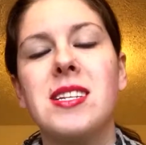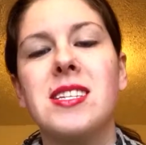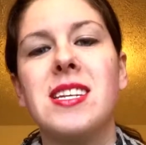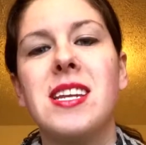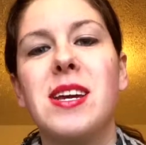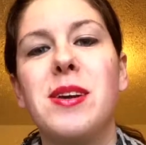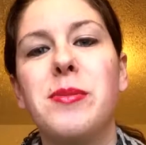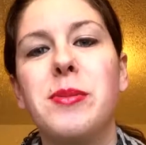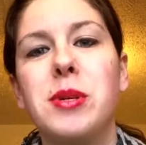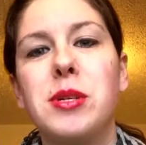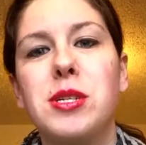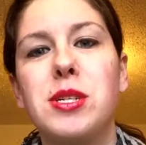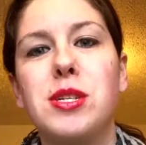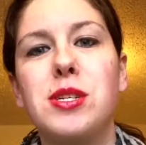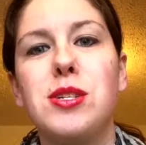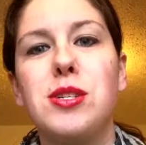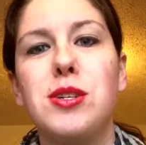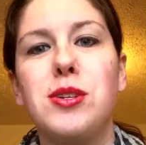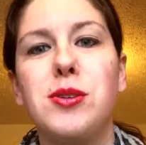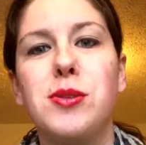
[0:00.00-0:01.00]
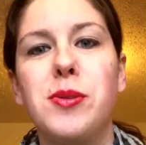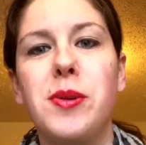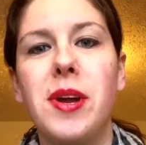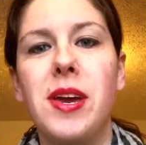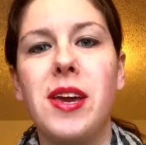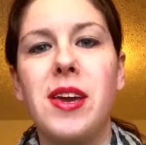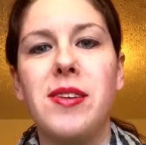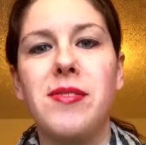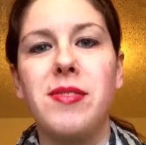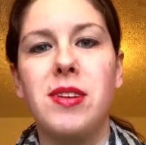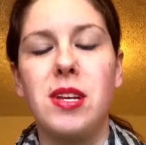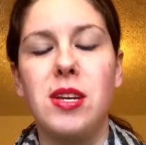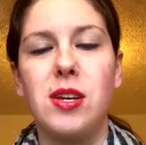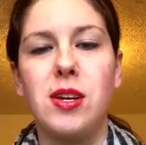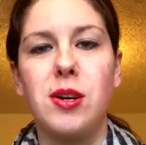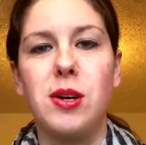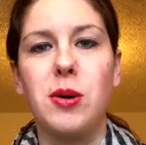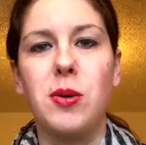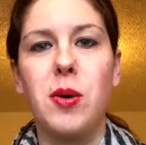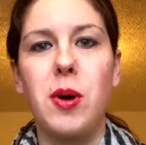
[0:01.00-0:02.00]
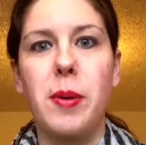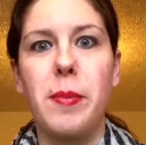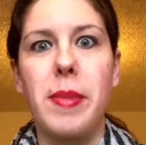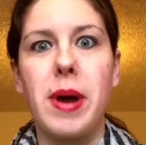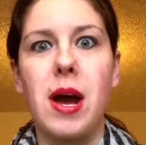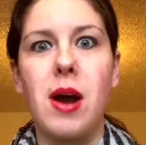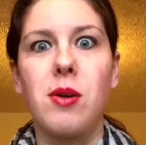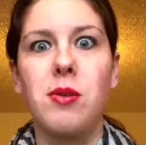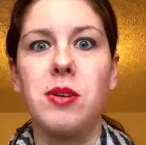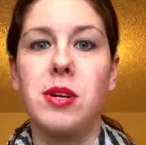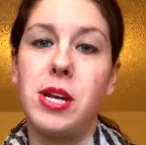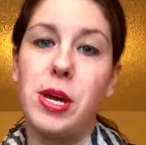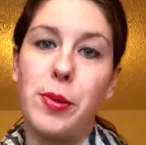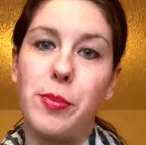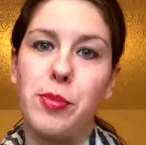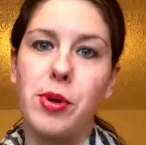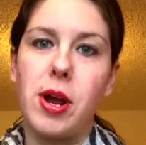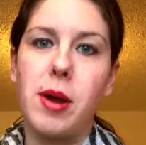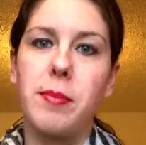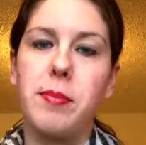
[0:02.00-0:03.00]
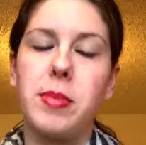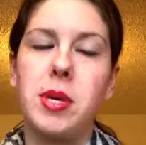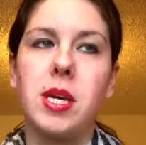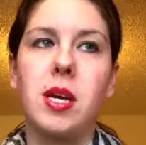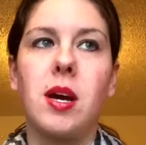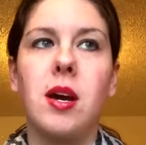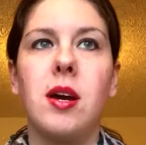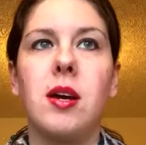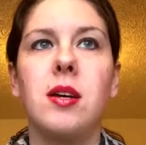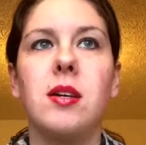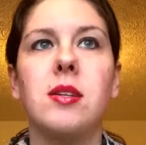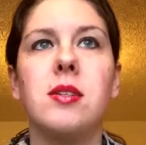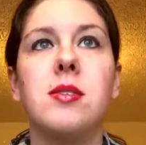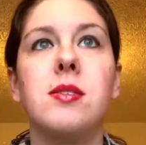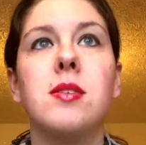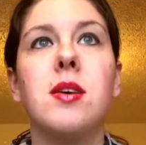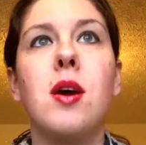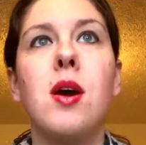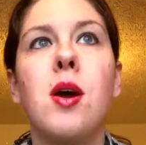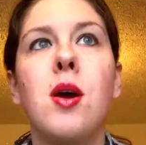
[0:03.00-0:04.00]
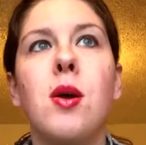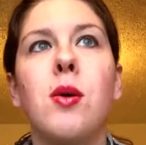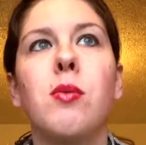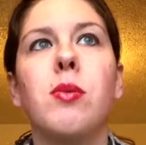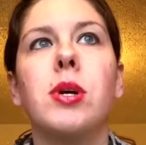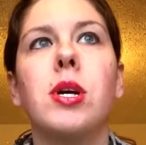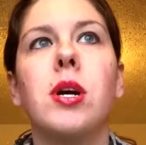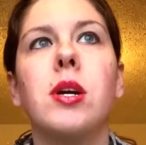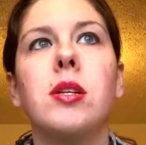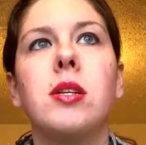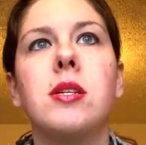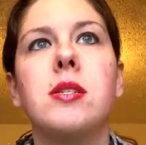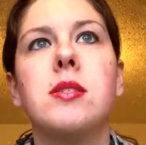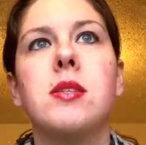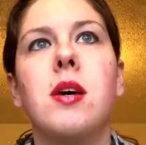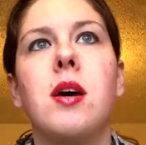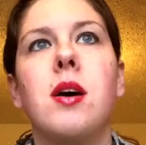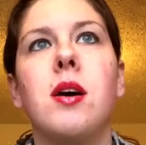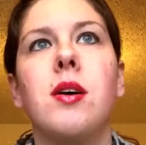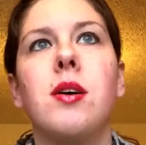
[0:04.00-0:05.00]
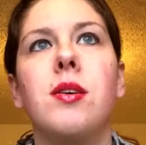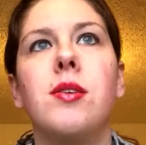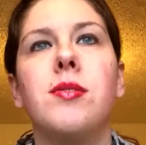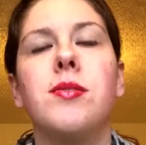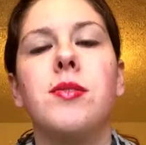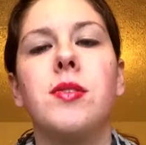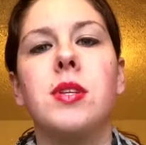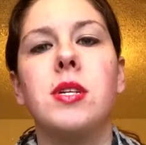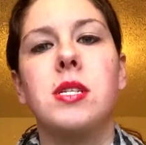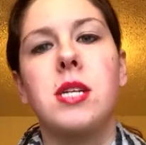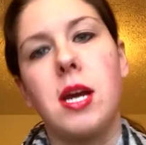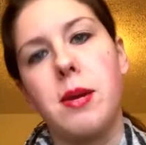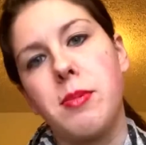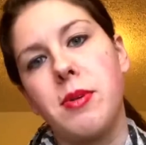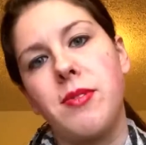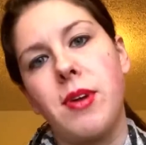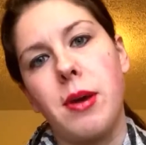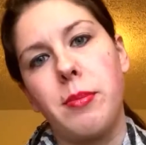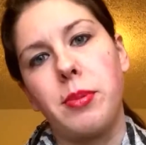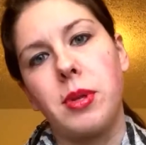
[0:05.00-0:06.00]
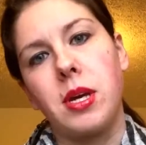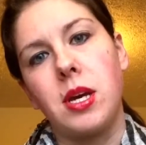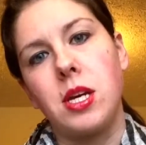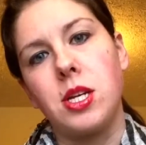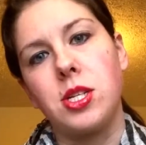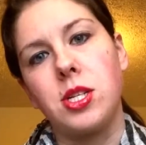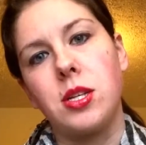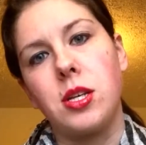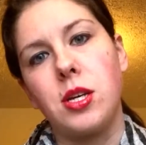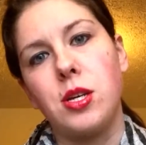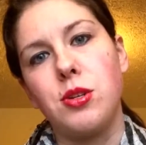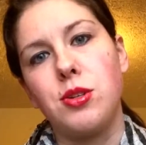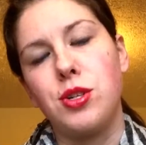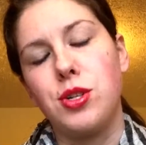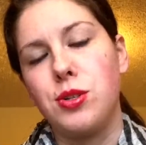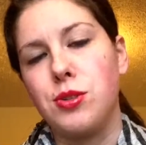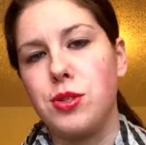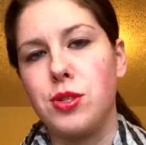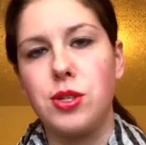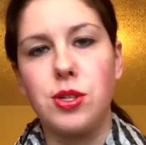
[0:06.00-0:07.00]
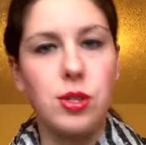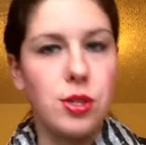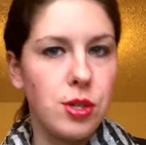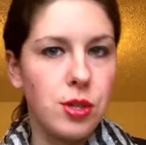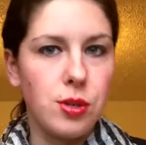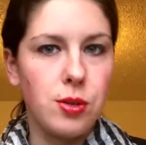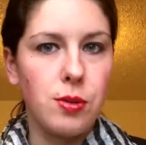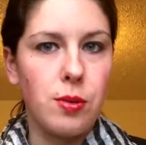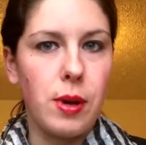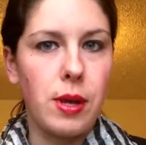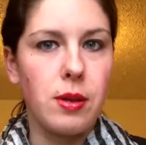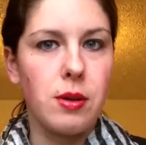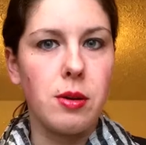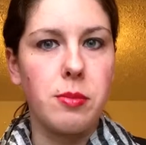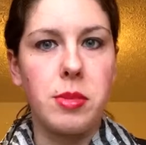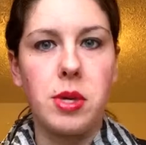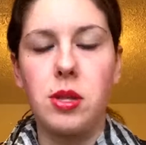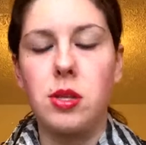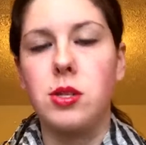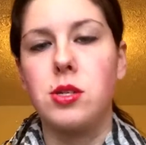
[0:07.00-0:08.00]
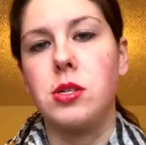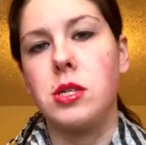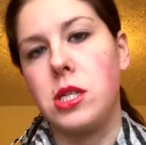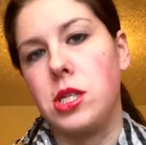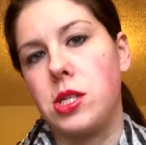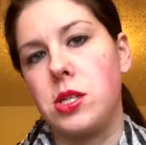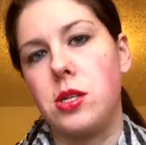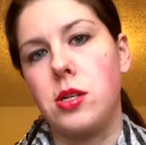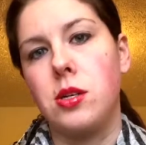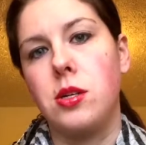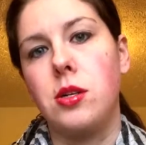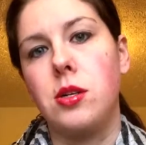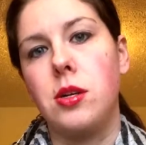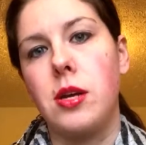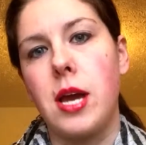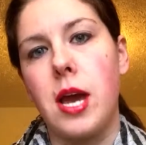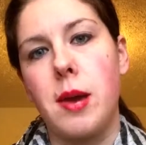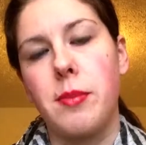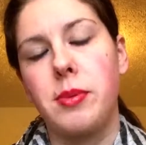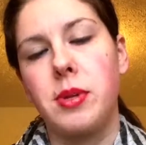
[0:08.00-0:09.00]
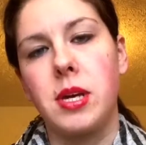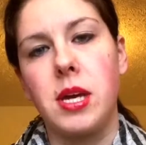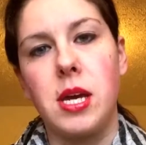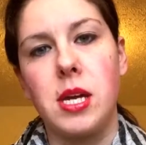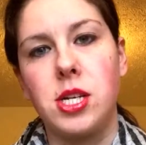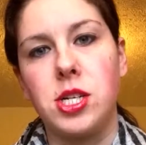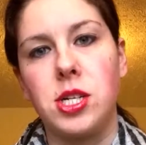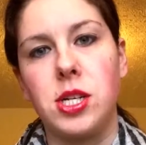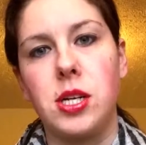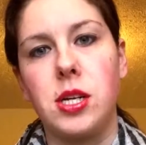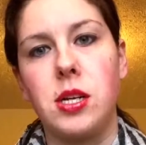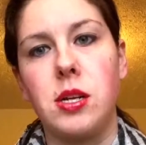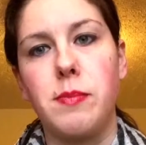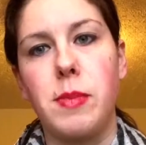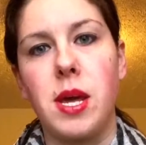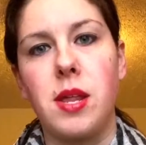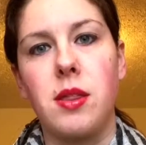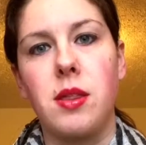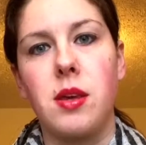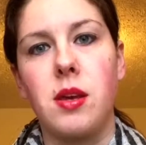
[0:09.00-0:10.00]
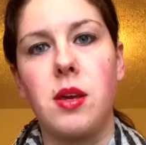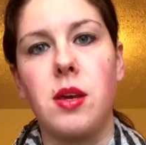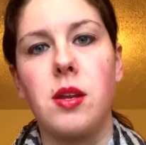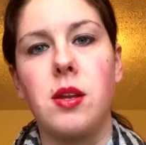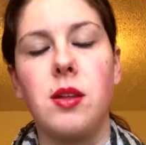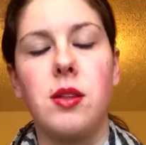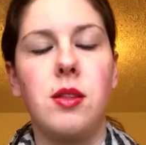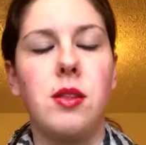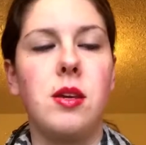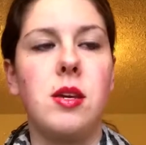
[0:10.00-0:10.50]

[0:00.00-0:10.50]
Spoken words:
Today I wanted to do a video about nail prep because regardless of the type of application that you choose to do, whether it be the traditional application method,